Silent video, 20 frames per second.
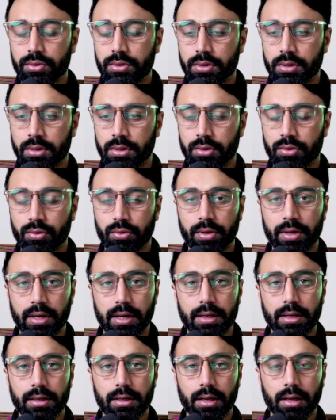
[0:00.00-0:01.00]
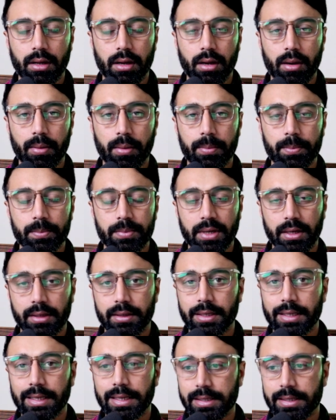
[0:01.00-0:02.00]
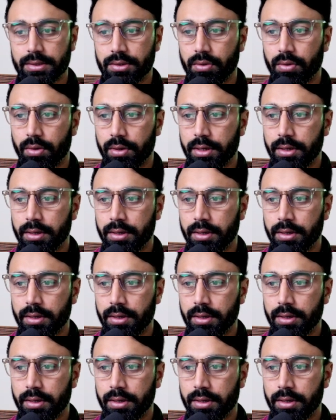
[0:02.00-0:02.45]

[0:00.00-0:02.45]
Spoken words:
to create a technical SEO audit,